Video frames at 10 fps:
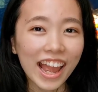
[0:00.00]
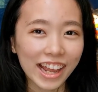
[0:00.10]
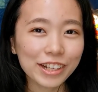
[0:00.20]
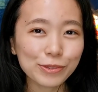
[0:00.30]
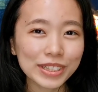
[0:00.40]

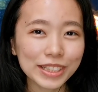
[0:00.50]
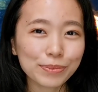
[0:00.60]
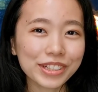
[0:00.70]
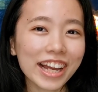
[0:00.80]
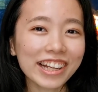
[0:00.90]
Hey, what's up,
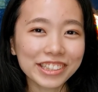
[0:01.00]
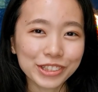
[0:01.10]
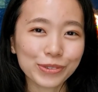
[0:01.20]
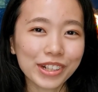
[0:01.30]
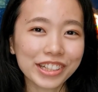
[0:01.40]
you guys?
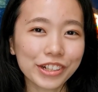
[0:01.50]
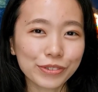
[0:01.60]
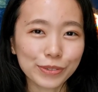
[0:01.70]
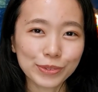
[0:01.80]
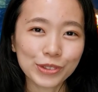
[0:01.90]
Swan here
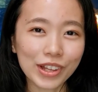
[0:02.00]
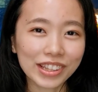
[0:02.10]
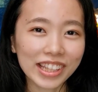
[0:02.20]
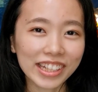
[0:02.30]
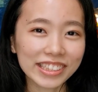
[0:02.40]
from
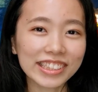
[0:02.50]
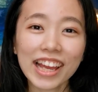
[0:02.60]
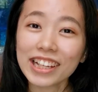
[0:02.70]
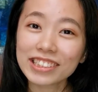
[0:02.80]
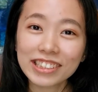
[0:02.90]
Swan Things.
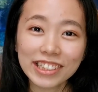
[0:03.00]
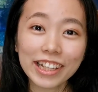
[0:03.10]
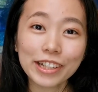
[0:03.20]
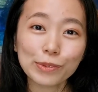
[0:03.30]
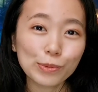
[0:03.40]
And
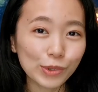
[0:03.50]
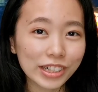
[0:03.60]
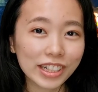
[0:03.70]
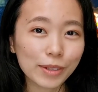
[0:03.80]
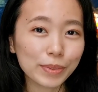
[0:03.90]
today
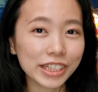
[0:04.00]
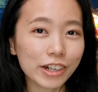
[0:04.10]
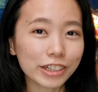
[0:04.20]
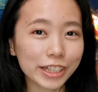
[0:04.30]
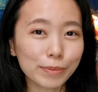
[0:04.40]
we're going to be
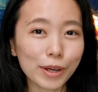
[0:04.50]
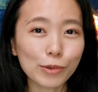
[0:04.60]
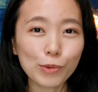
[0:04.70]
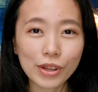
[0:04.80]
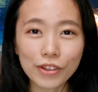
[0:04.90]
talking
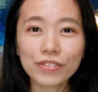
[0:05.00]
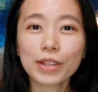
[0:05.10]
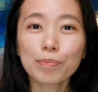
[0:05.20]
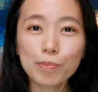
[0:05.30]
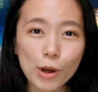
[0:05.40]
about one of
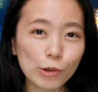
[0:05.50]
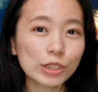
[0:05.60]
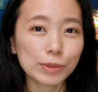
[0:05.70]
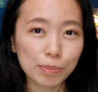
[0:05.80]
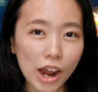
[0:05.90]
the
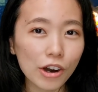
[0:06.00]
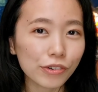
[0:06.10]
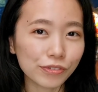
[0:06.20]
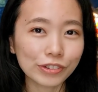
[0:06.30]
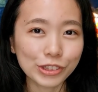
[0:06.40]
most
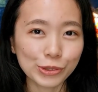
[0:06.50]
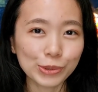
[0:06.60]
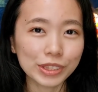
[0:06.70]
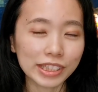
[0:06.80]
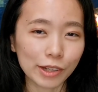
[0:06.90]
powerful
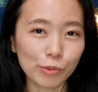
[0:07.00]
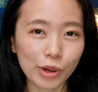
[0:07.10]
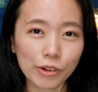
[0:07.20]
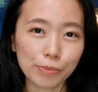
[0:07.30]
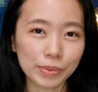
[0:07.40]
tools in
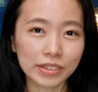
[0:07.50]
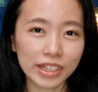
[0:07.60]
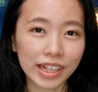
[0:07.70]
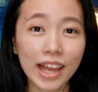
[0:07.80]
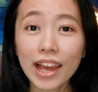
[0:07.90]
wealth
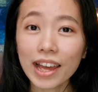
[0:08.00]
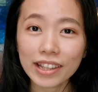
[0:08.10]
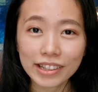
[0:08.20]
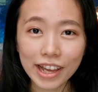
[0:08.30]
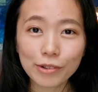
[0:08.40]
building,
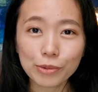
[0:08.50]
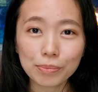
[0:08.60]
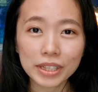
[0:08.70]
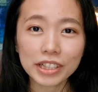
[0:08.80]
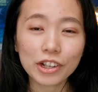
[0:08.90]
and that would
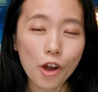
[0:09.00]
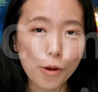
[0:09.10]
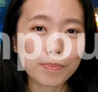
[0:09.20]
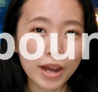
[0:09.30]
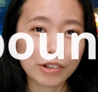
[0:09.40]
be
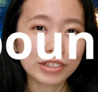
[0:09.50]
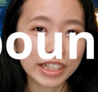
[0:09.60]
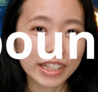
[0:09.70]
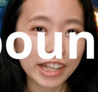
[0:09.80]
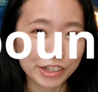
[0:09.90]

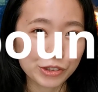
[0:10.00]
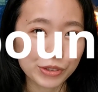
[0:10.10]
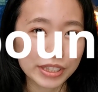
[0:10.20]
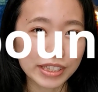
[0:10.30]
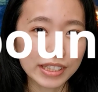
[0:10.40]
compounding
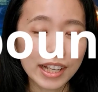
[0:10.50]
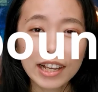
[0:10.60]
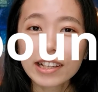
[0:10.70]
interest.